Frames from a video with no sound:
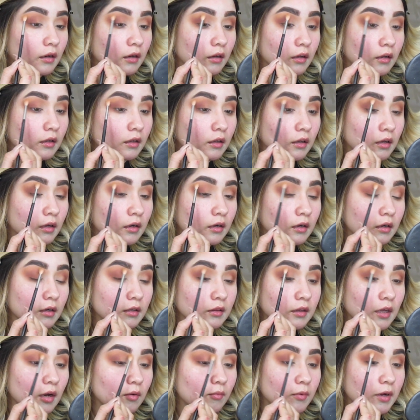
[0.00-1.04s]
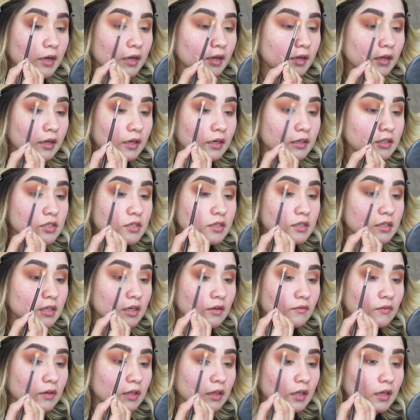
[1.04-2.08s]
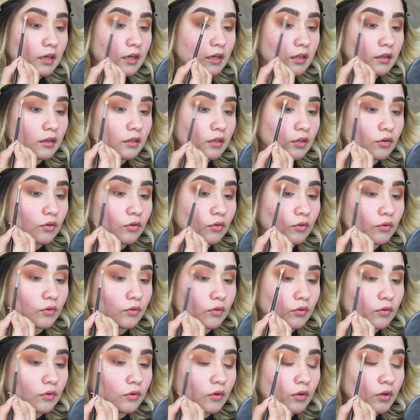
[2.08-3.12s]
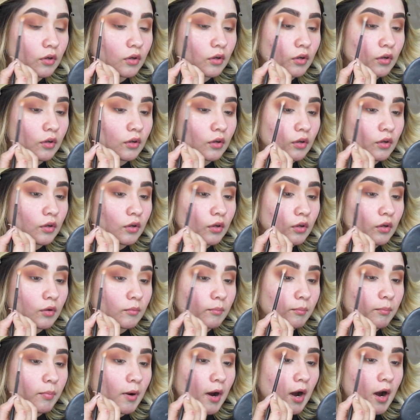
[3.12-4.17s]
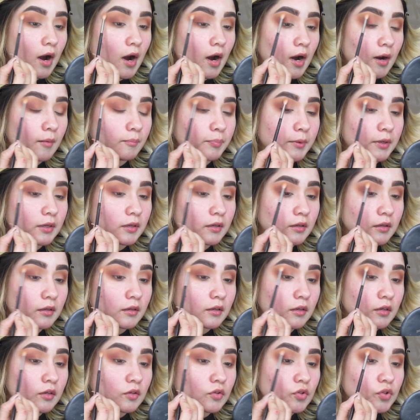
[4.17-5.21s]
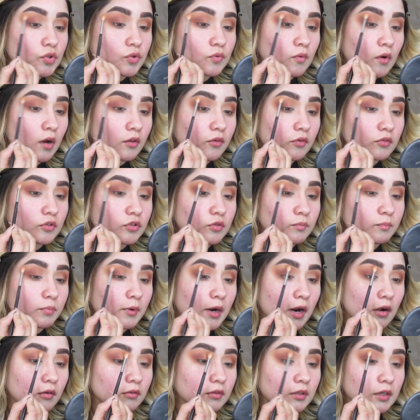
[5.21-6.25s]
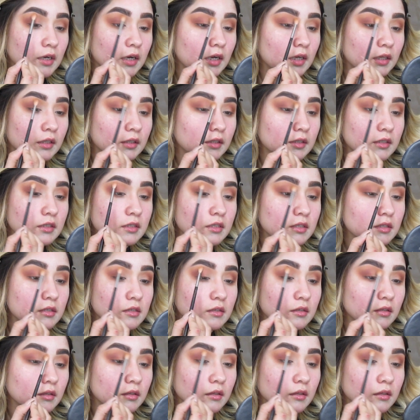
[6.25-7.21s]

here. That way I can just give it like a little pop to all those brown colors.